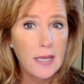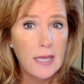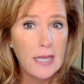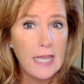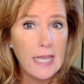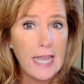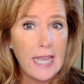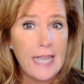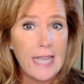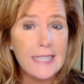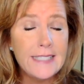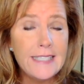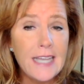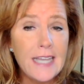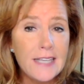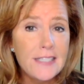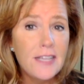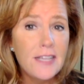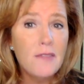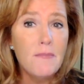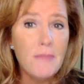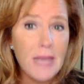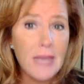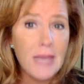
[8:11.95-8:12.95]
It
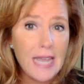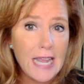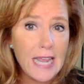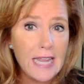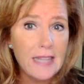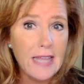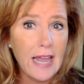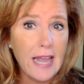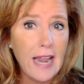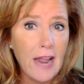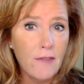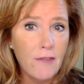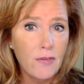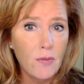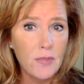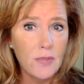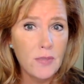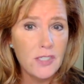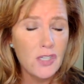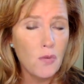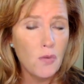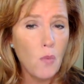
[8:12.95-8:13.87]
doesn't mean that every once in